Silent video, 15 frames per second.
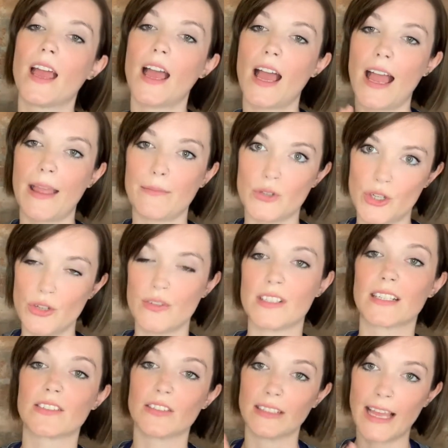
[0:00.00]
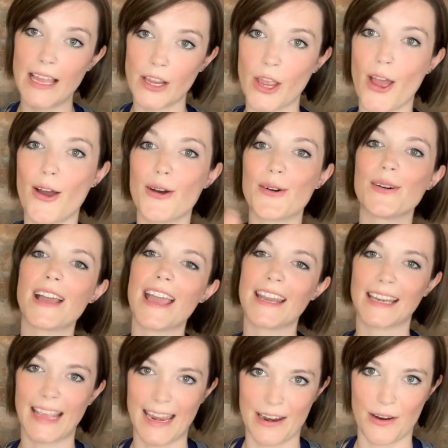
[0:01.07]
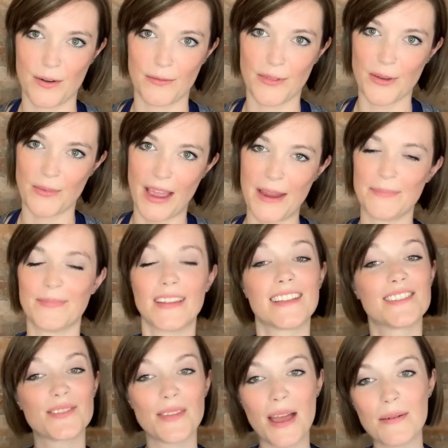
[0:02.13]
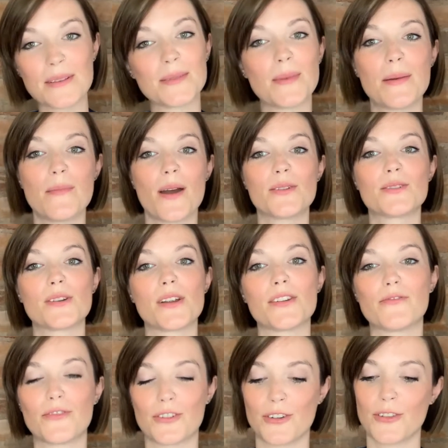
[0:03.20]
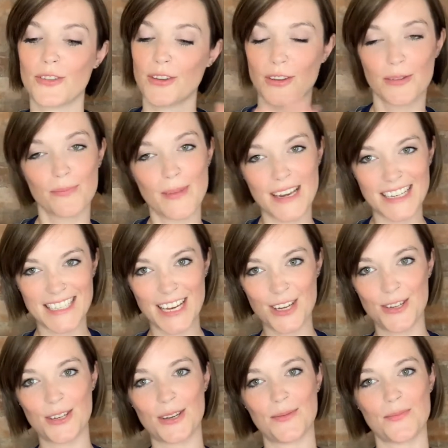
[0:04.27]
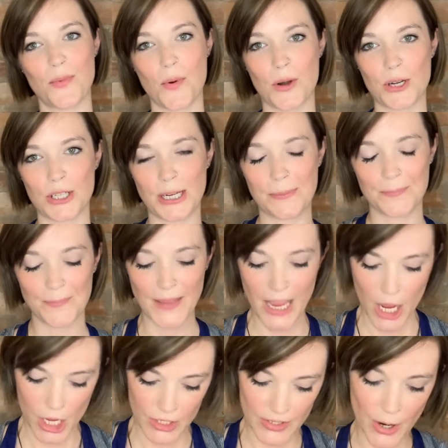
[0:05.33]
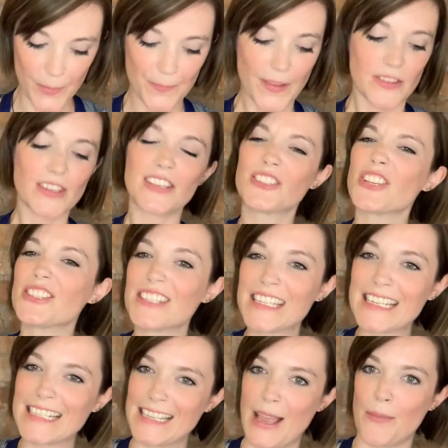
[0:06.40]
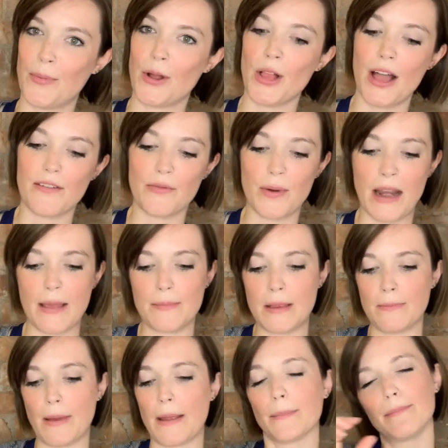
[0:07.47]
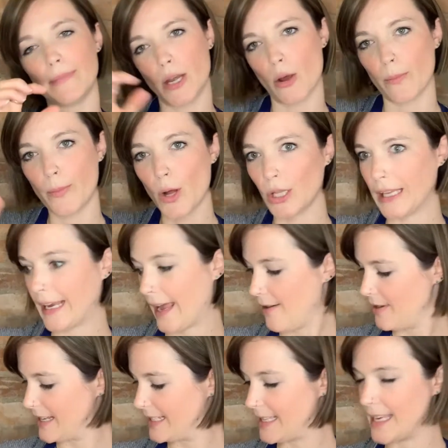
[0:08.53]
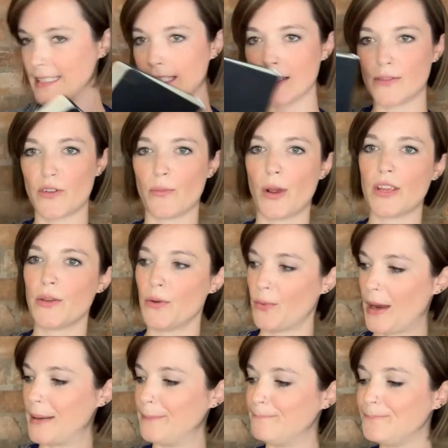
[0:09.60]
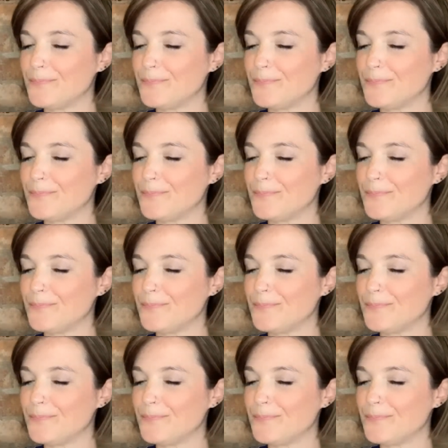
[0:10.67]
I'm choosing to let go and get out of the way. And so that was my mantra for the meditation portion. So that's just an example of what I mean by, pulling out a sentence from what you had written.